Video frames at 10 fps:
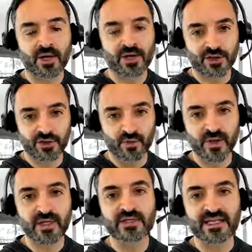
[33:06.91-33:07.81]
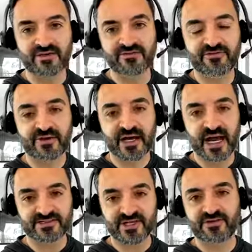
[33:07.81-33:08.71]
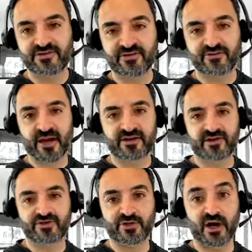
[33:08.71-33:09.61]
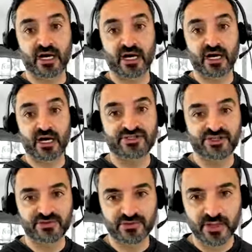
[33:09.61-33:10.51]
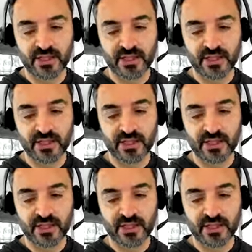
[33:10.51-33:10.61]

you will live as others expect of you, unless you